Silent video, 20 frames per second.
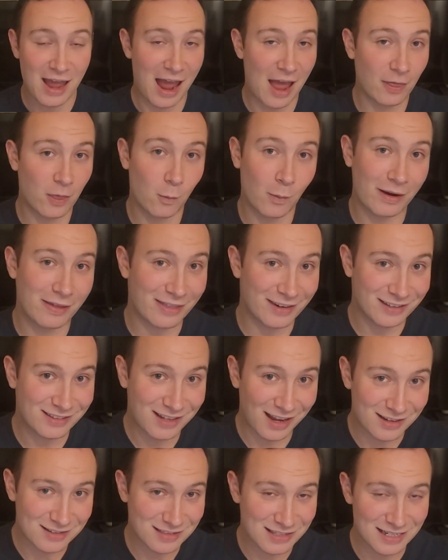And the way that it
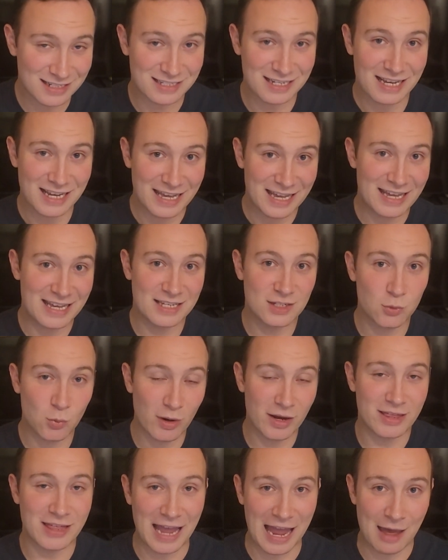does this is
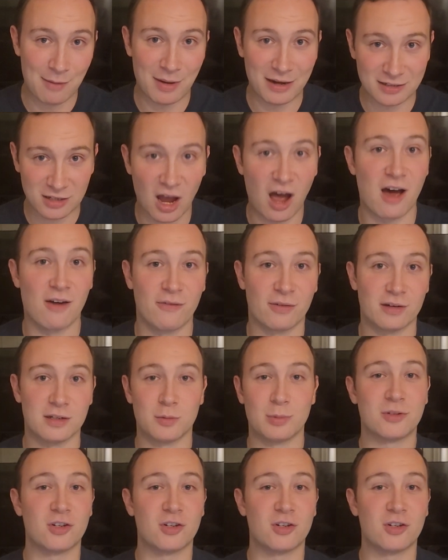with Amex Offers,